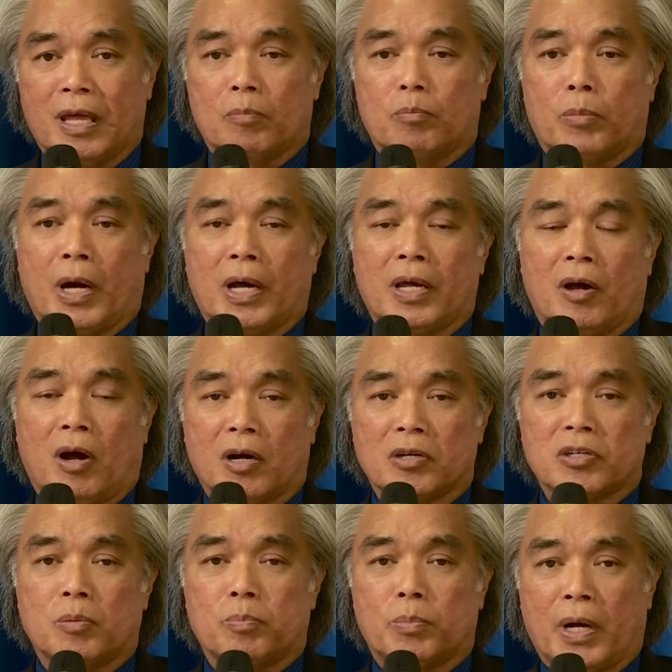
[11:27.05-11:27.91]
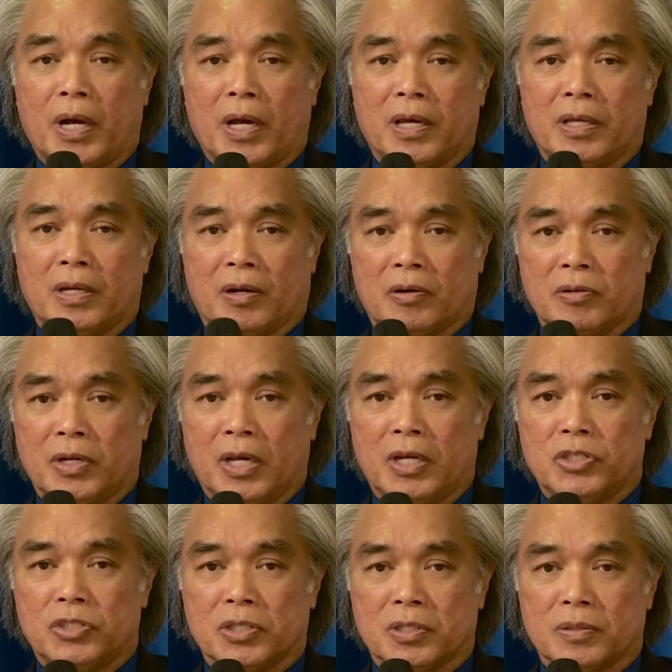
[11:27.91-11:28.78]
by occupying our
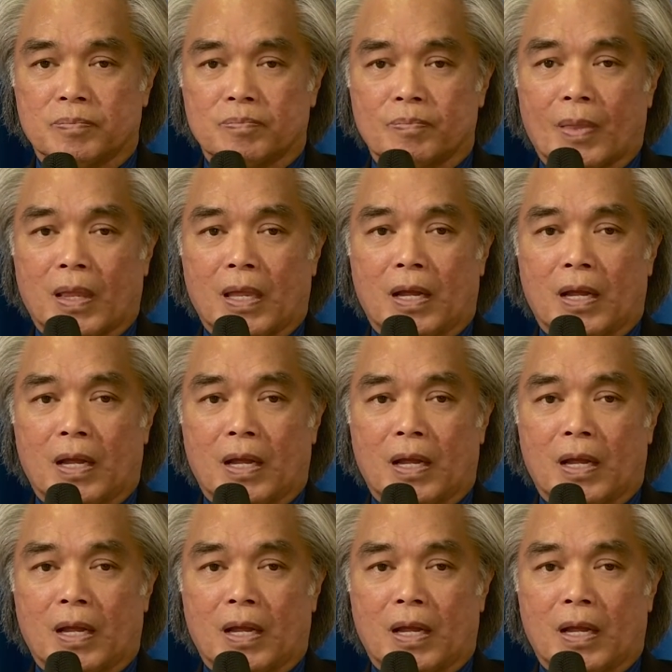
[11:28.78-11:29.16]
nation,